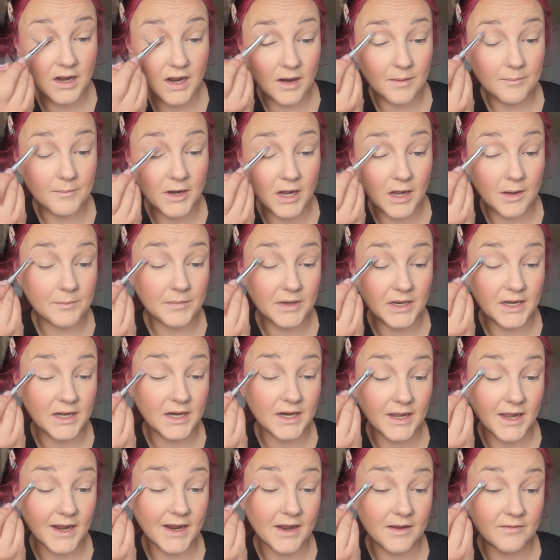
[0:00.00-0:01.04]
I'm not
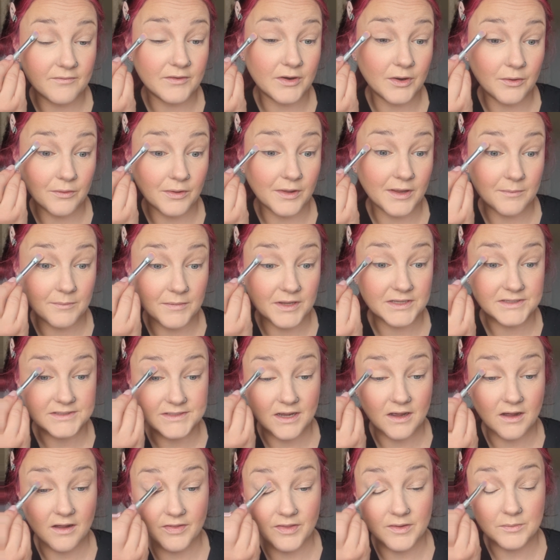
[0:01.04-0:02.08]
meaning I have no
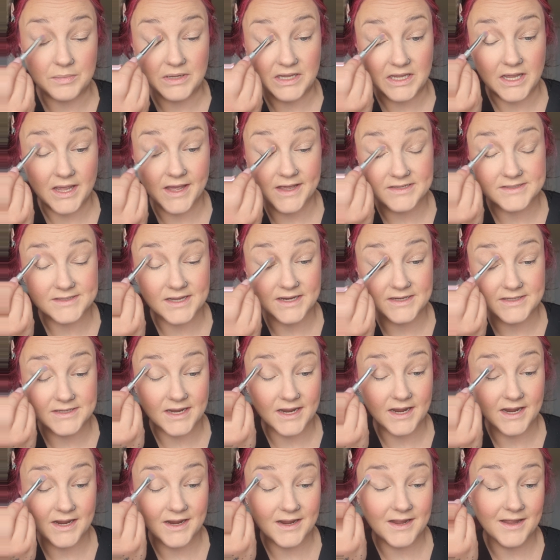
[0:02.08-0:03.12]
limits on the BS I
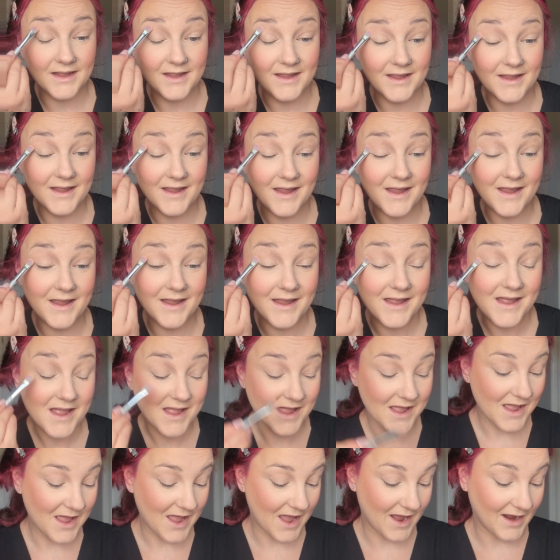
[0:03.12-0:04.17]
take.
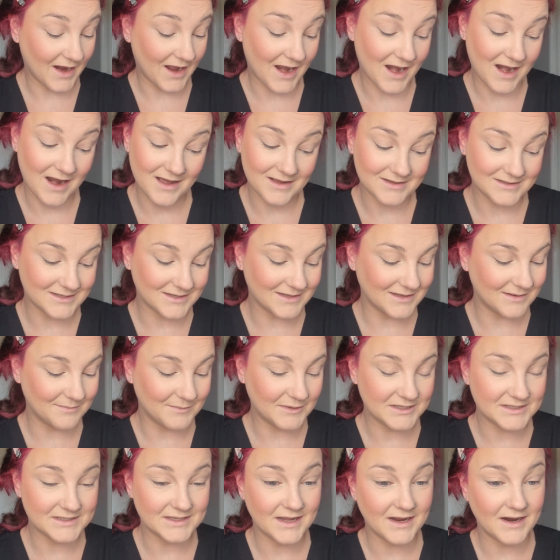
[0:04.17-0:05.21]
I got lots of
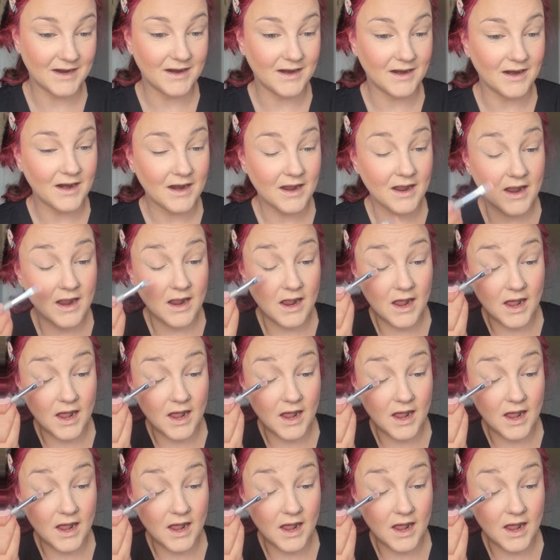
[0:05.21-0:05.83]
limits there.